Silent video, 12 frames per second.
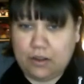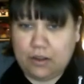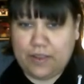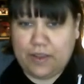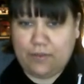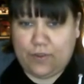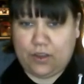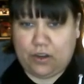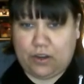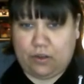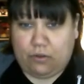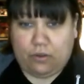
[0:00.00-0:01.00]
all that
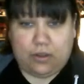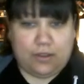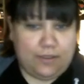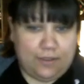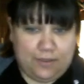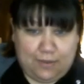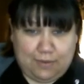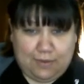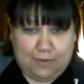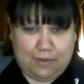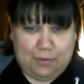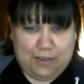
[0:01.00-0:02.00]
figured out, because,
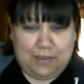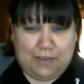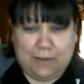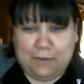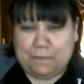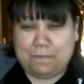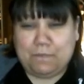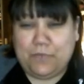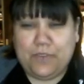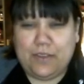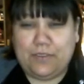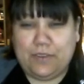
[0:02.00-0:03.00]
let me tell you,
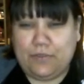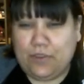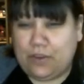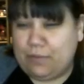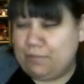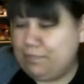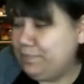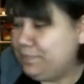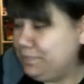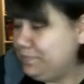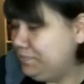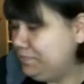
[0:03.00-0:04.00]
it's not fun.
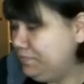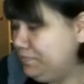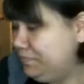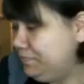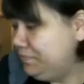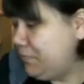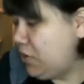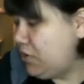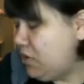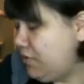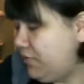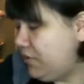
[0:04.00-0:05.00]

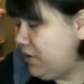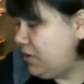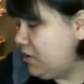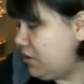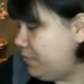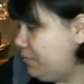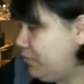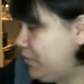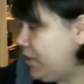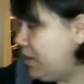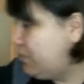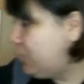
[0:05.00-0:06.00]
Not fun at all.
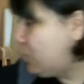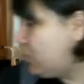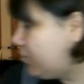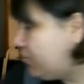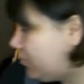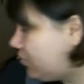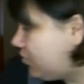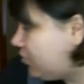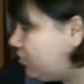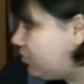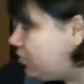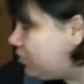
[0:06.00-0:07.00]
And of course,
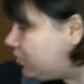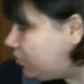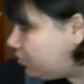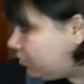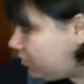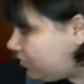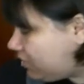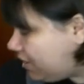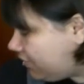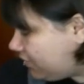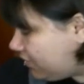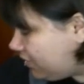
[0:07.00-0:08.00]
we still
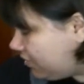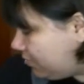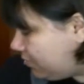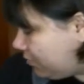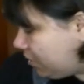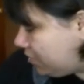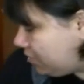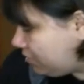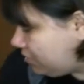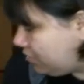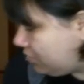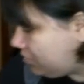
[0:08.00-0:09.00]
have some,
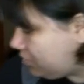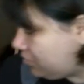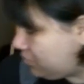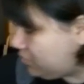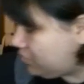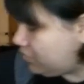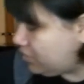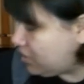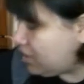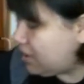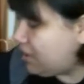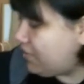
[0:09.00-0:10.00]

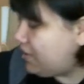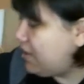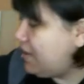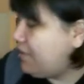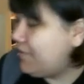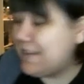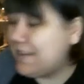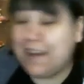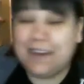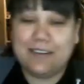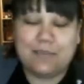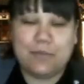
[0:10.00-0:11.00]
I haven't
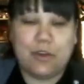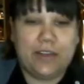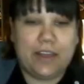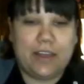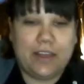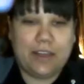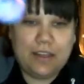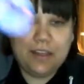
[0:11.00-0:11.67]
tagged them all yet.